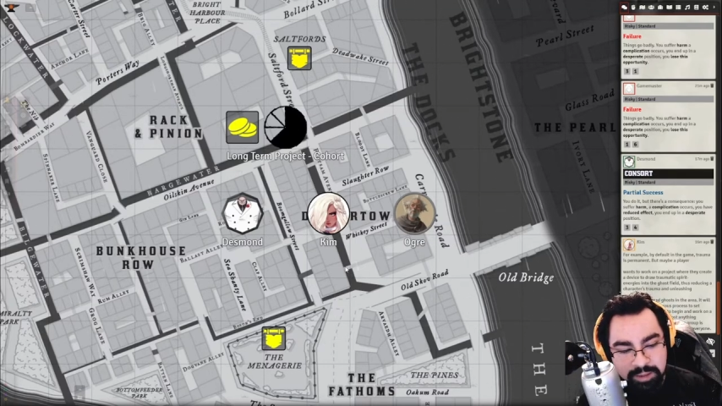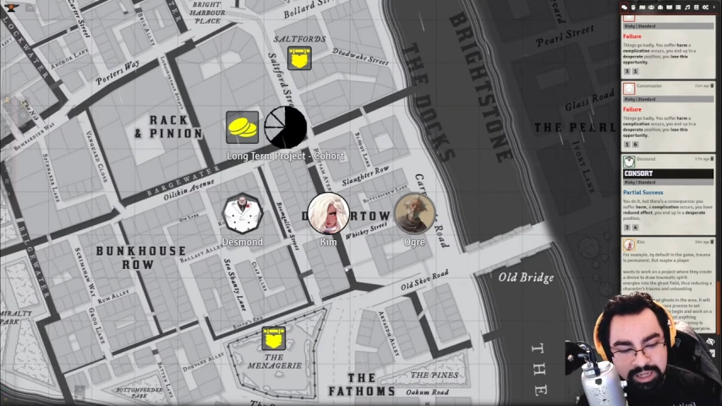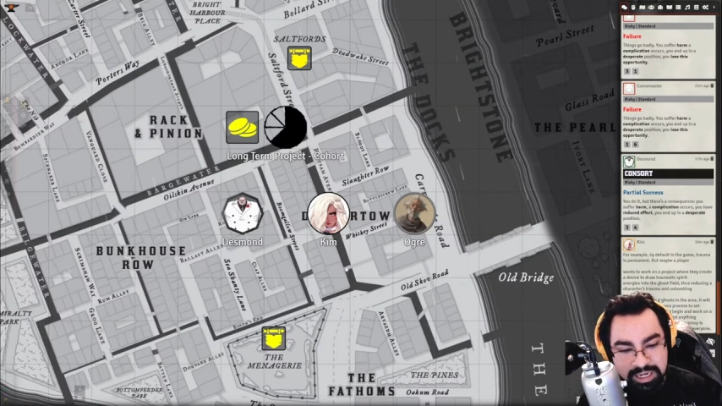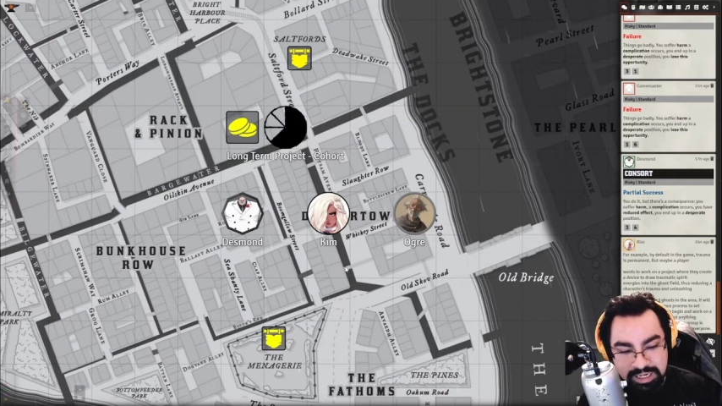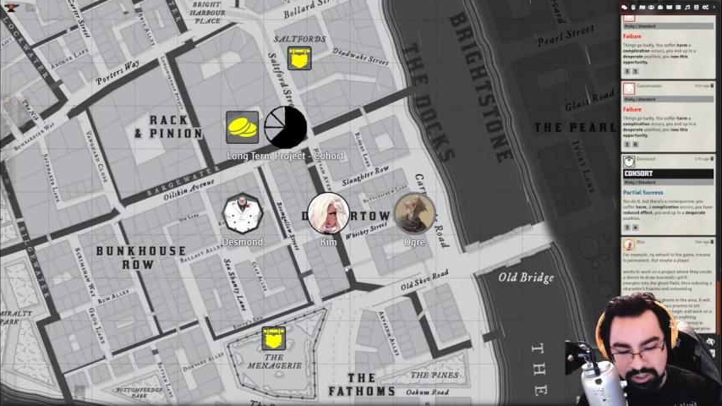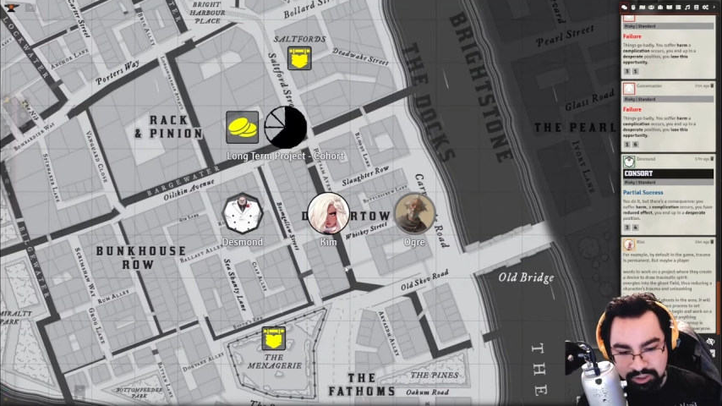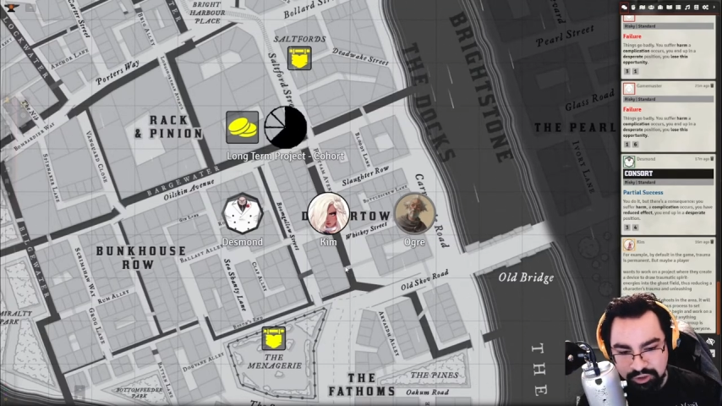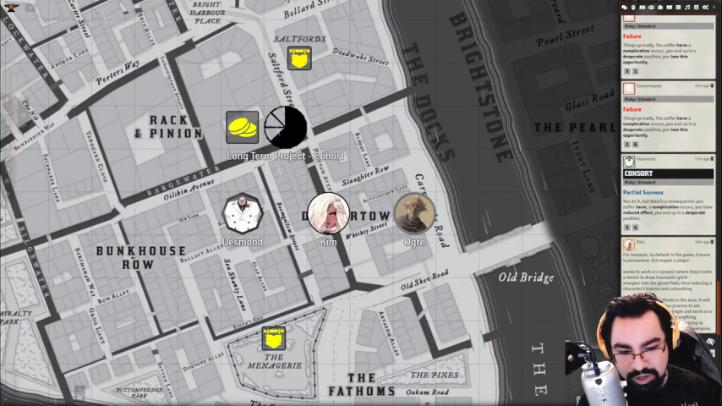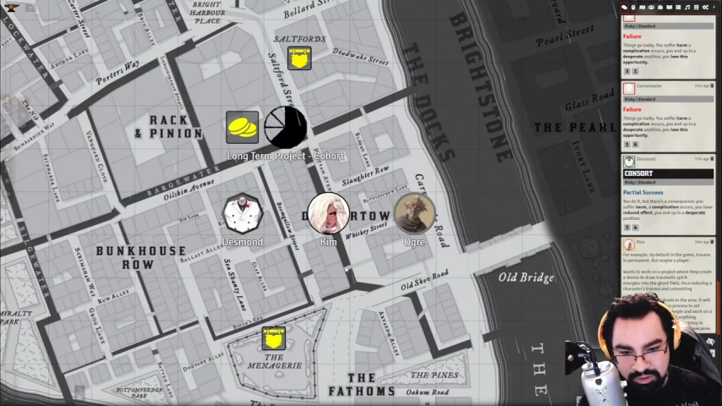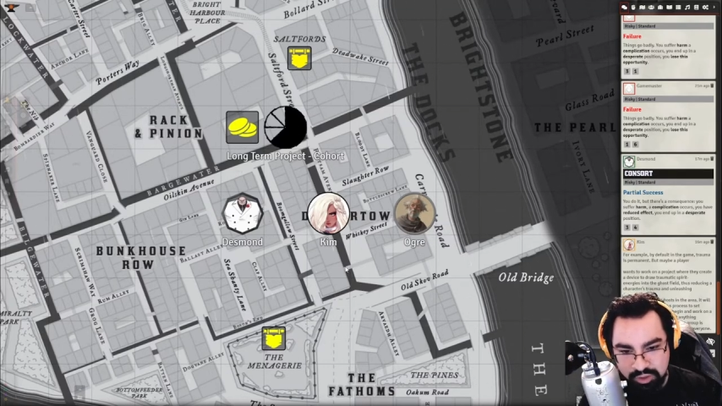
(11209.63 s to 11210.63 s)
And as long as
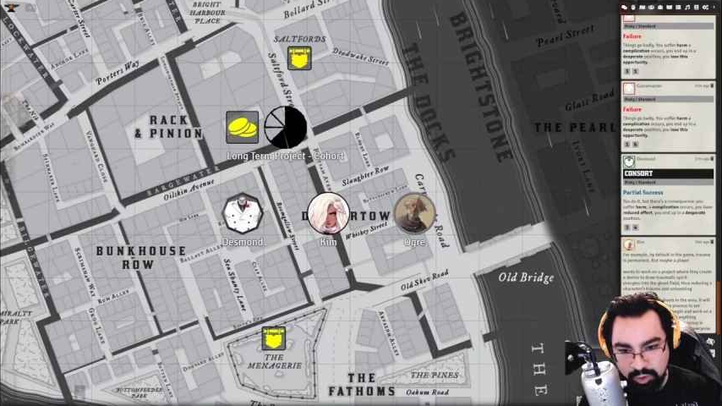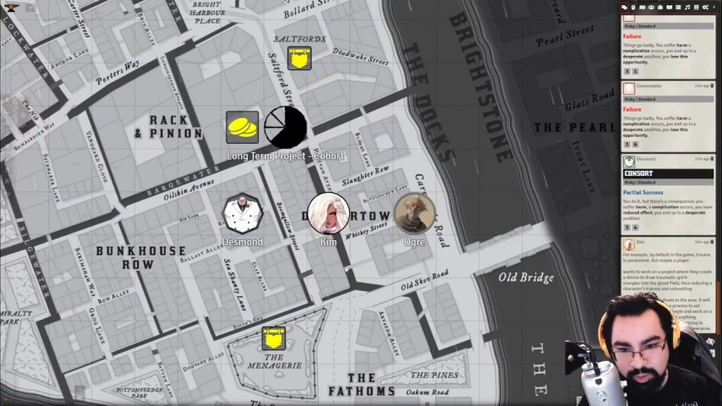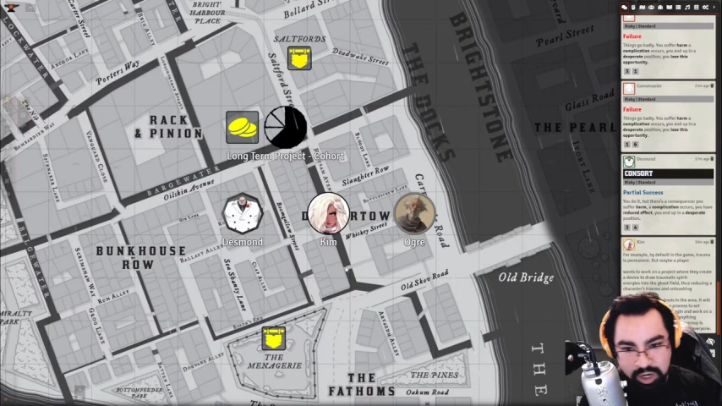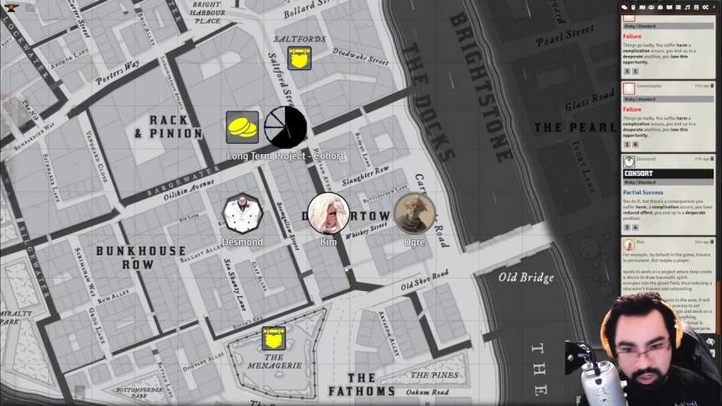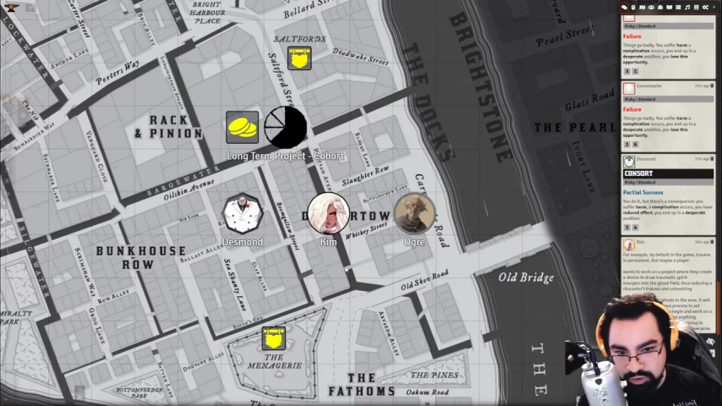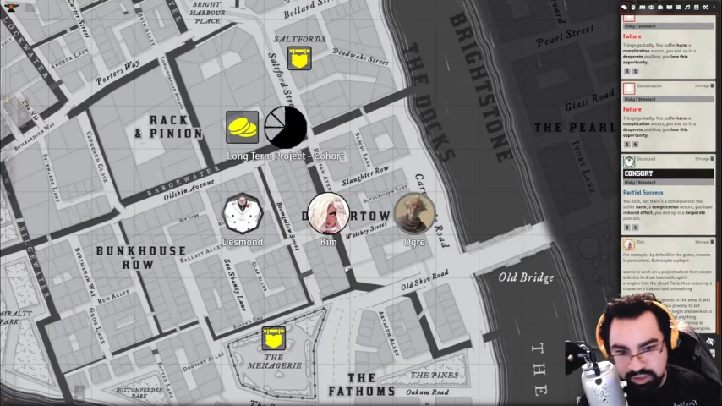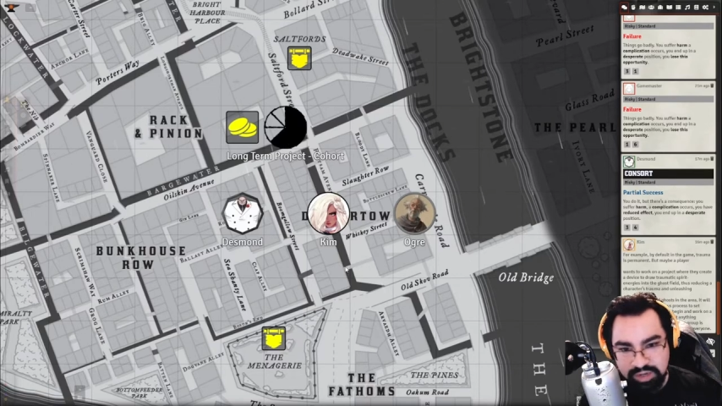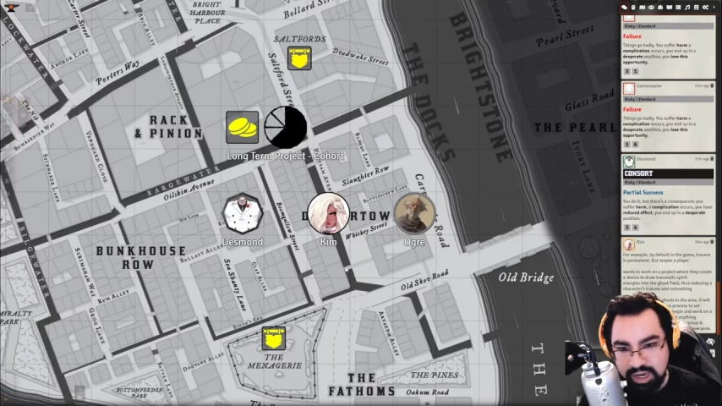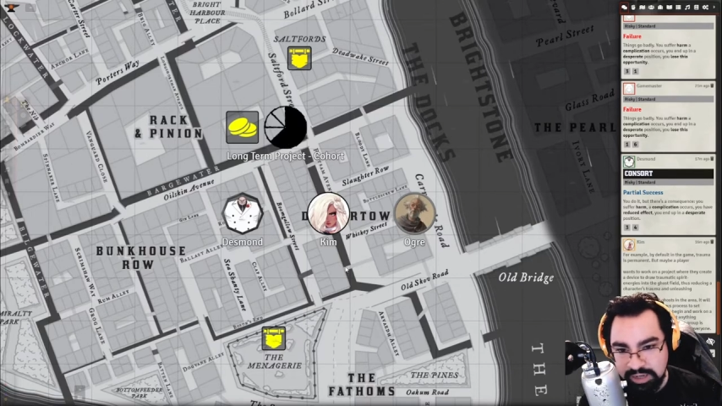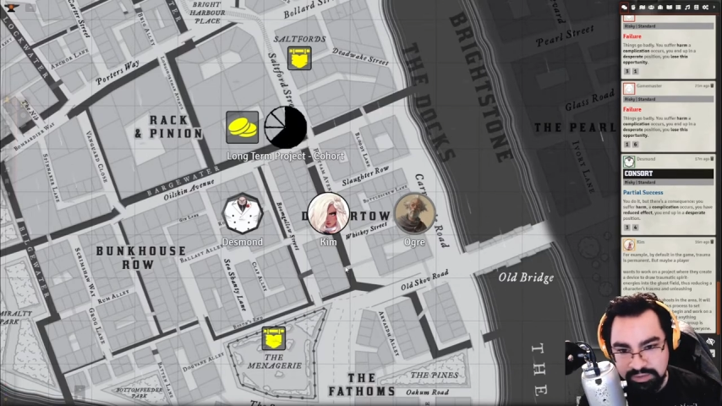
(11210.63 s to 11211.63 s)
you're not throwing hundreds of
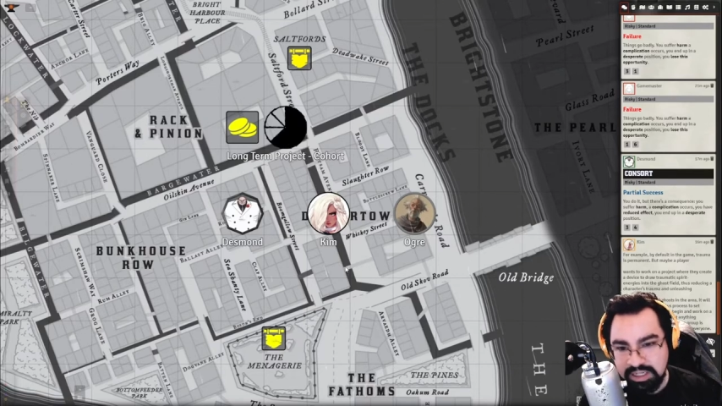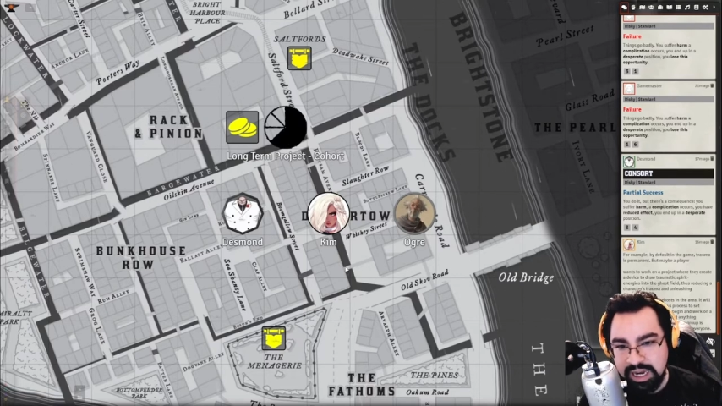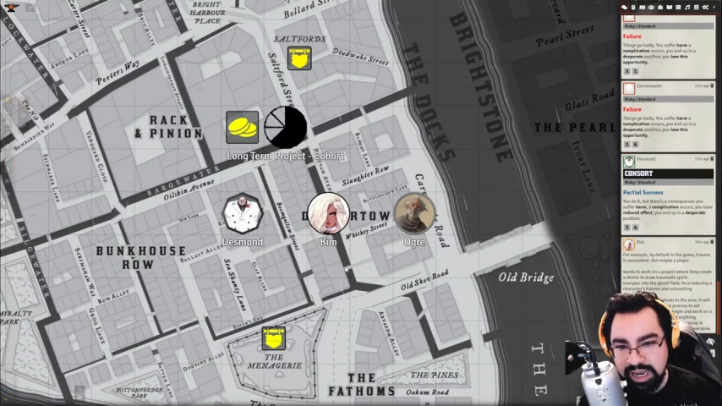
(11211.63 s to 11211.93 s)
knives,